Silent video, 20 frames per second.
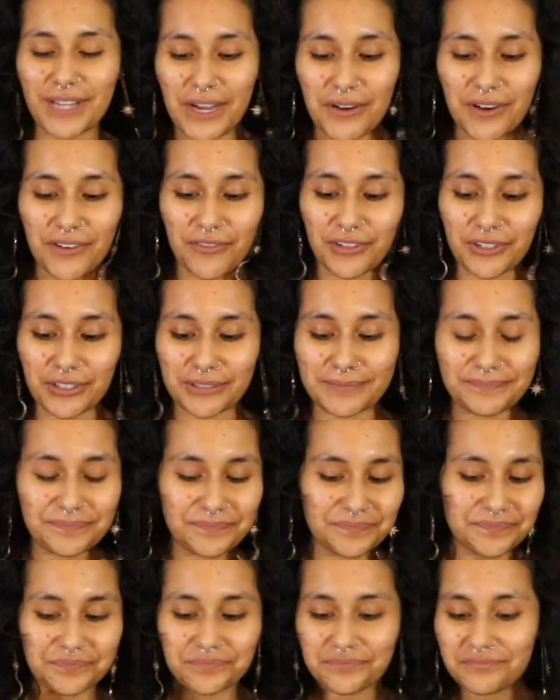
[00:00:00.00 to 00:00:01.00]
however
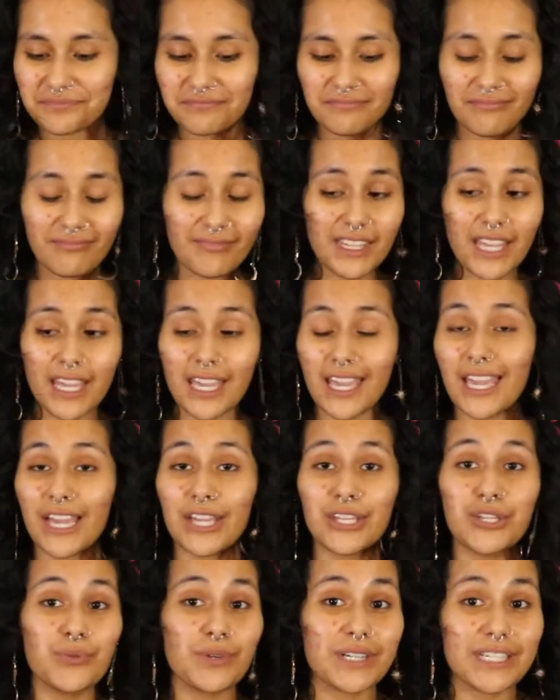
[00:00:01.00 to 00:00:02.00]

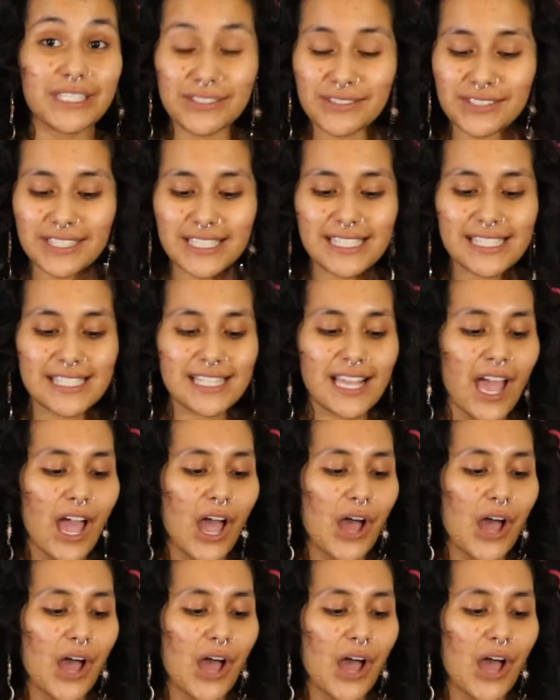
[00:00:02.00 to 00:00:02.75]
you want to do this.